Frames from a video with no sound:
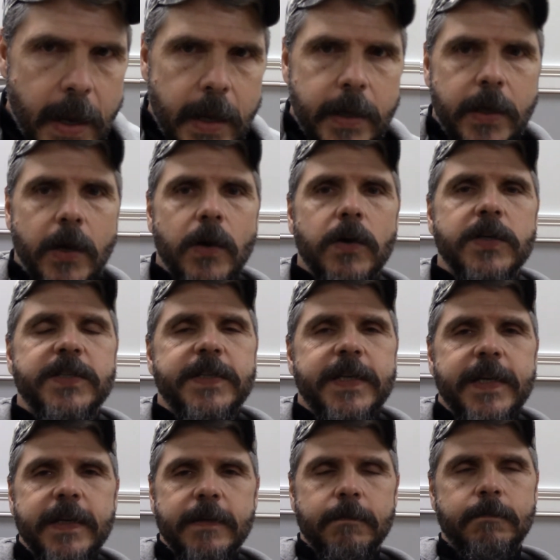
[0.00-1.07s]
You're going
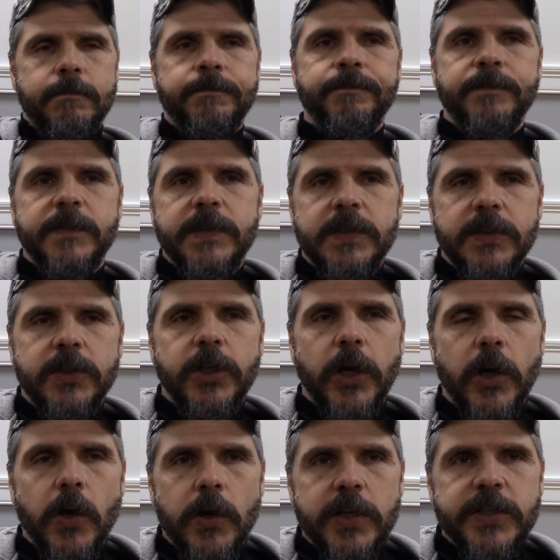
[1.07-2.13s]

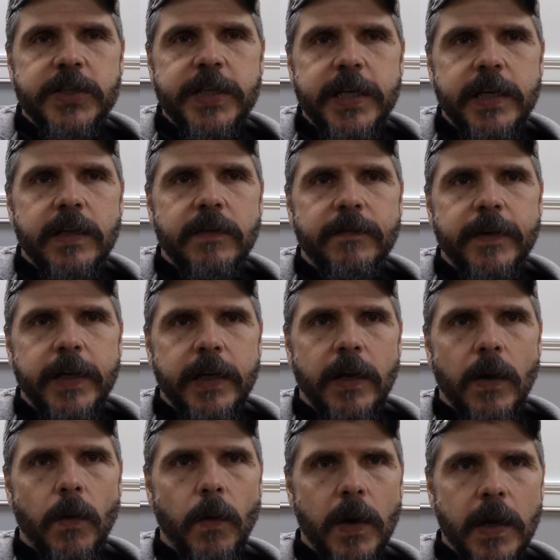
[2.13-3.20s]
to see in the
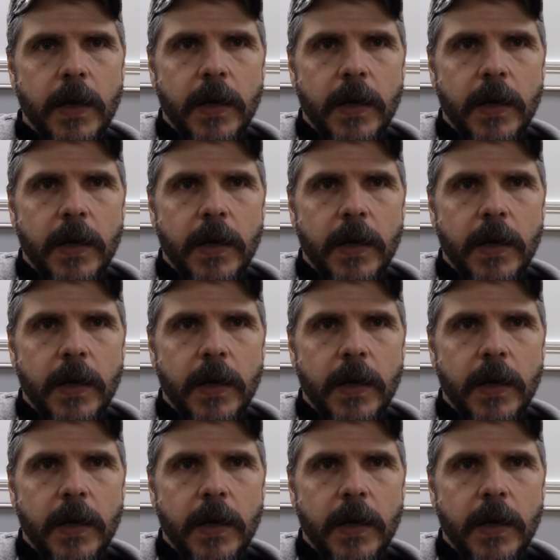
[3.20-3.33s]
video,